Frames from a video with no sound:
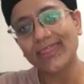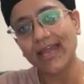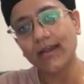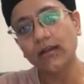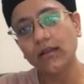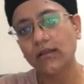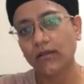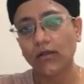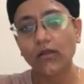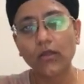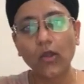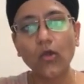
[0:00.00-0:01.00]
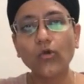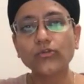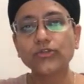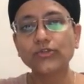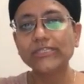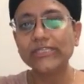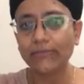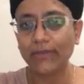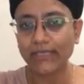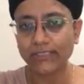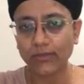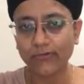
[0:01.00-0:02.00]
then go to the
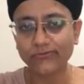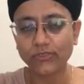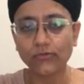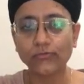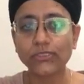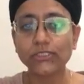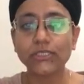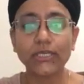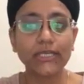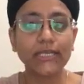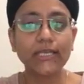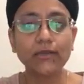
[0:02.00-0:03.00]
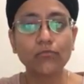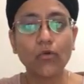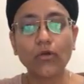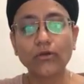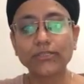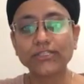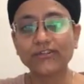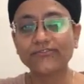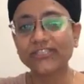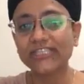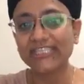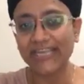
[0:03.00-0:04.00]
CBSA officer, which is the Canadian Border
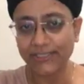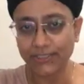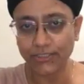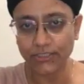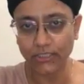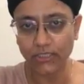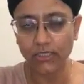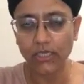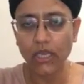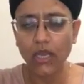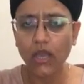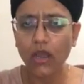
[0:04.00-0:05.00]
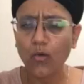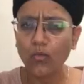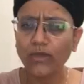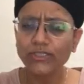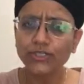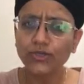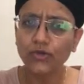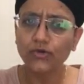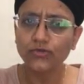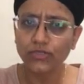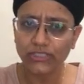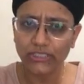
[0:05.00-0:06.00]
Services Agency. Once you go
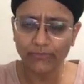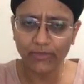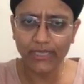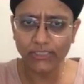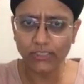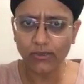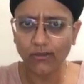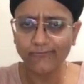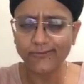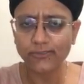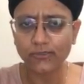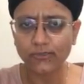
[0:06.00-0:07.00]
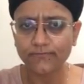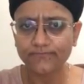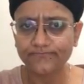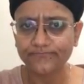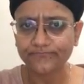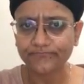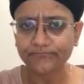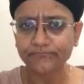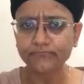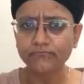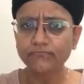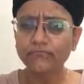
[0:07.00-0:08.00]
to the CBSA officer,
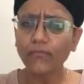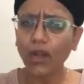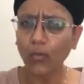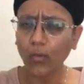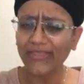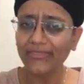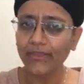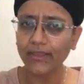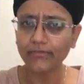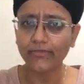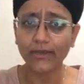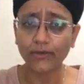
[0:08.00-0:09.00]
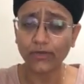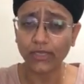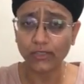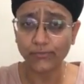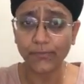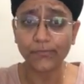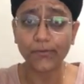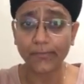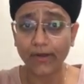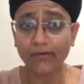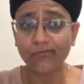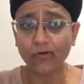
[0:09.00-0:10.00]
one thing that you need to be
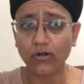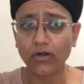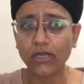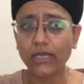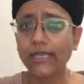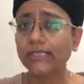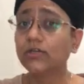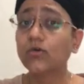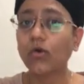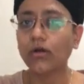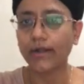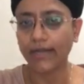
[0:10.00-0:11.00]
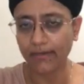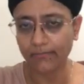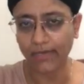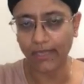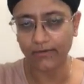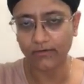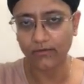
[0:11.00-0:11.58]
prepared for is a quarantine plan.